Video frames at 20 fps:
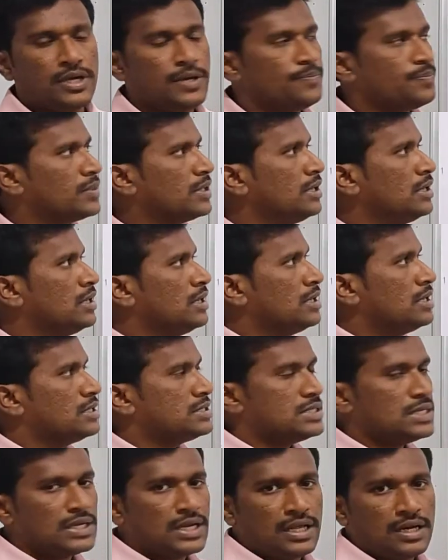Okay,
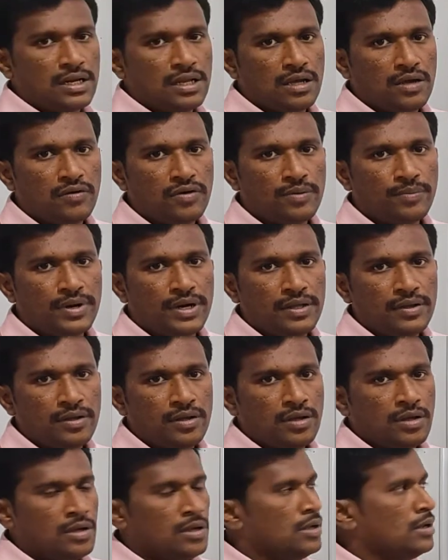is it clear, everybody?
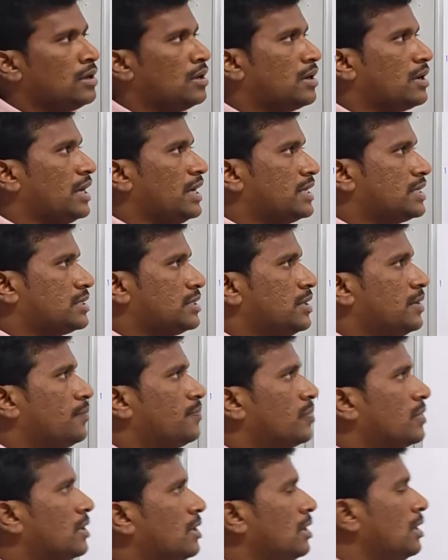Right.
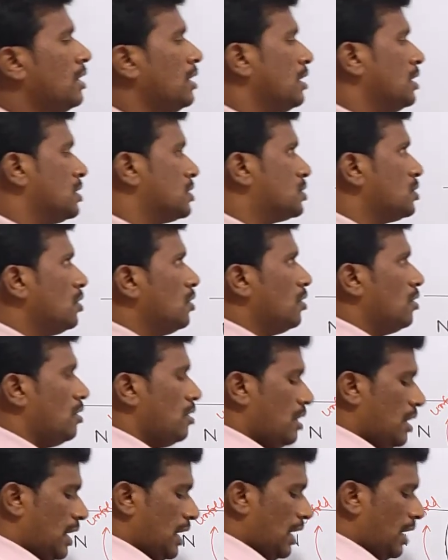
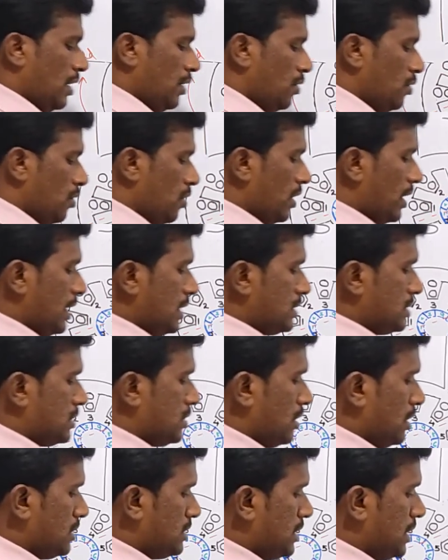So, and you know
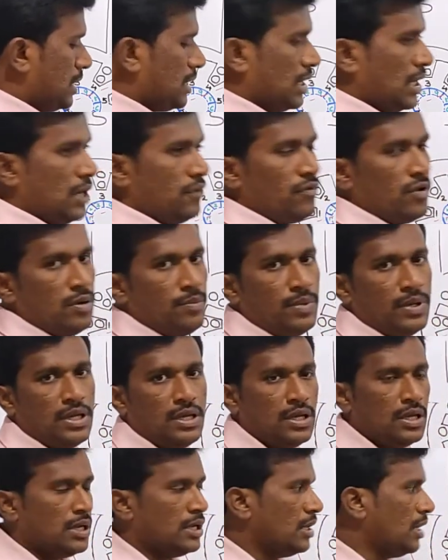guys, generally will
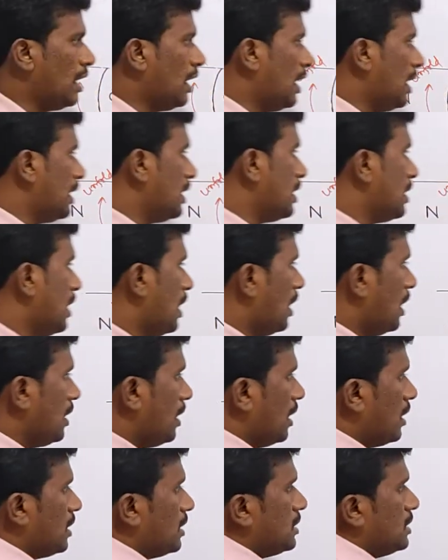be
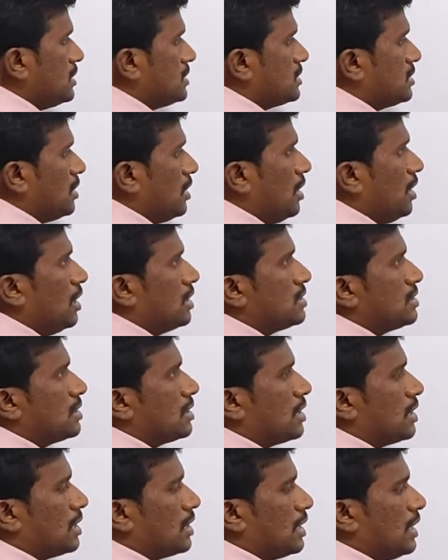under this
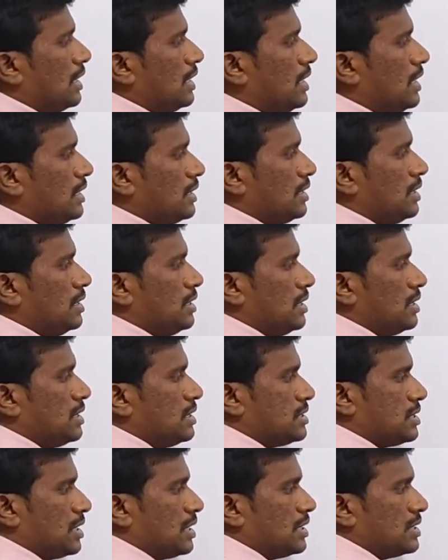conductor and
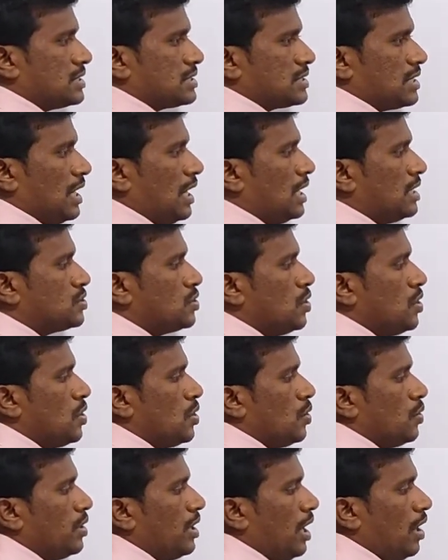this under the slots,
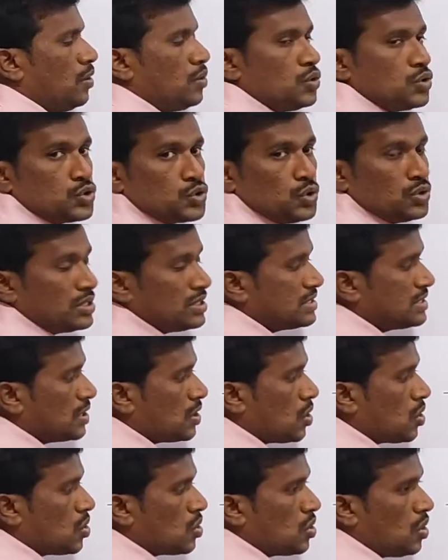we have to show this
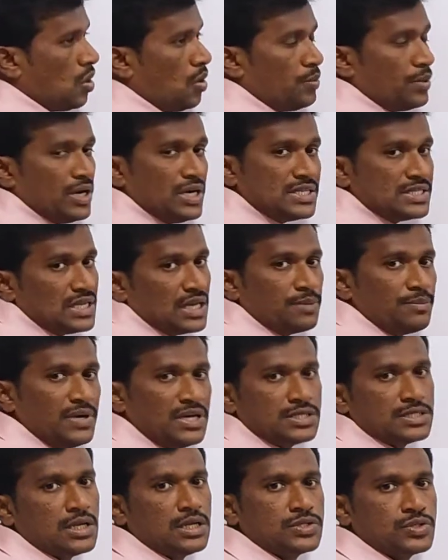commutated
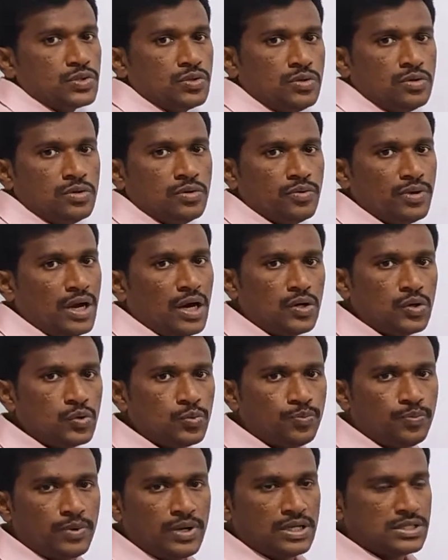segments also. No? We have
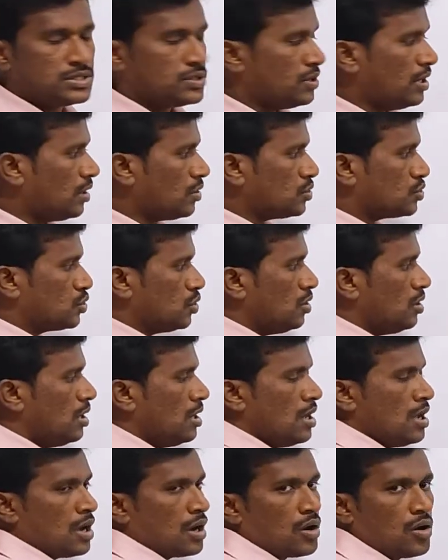to
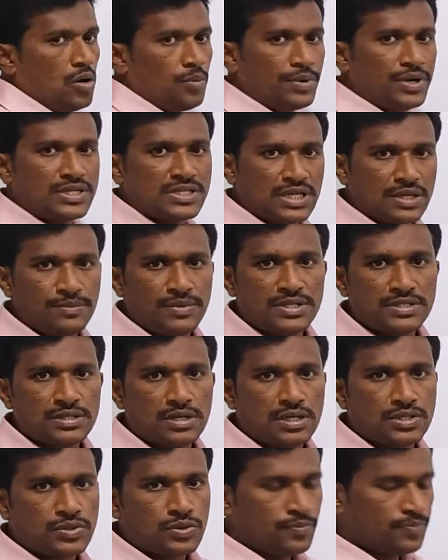show commutated
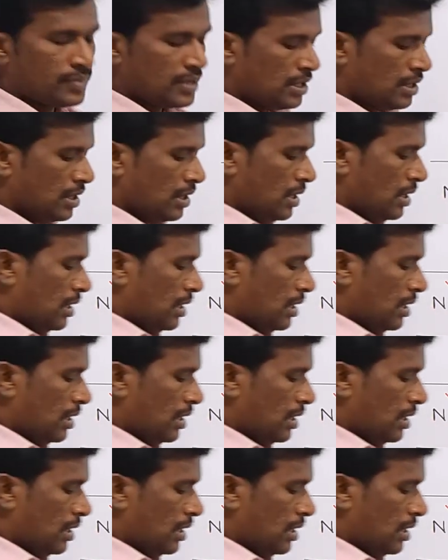segments also.